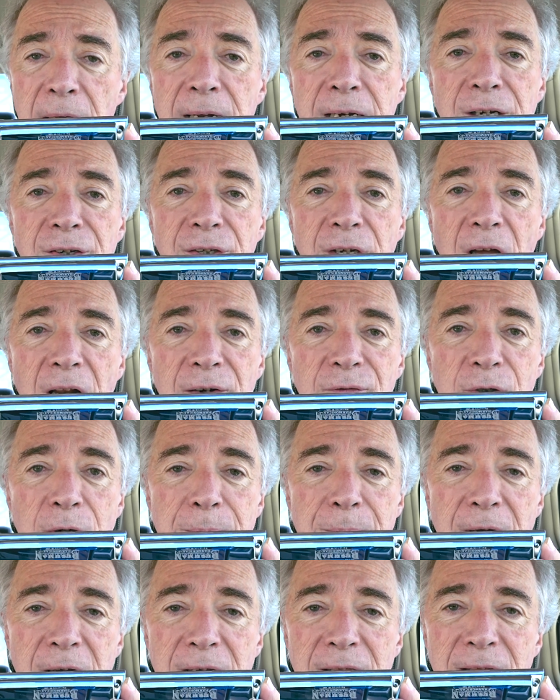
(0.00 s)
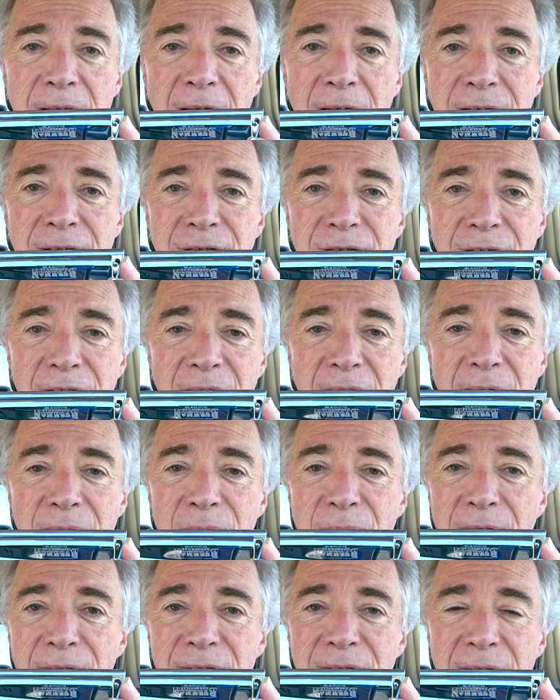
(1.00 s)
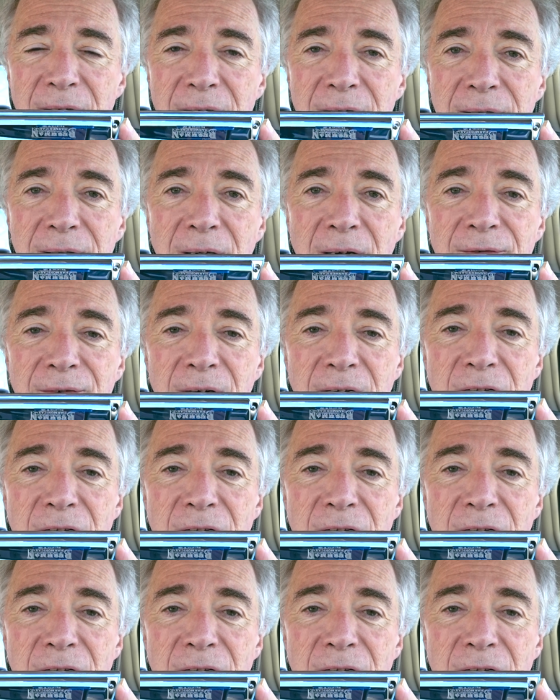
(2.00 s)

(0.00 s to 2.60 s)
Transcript: And he's kind of repaid that with a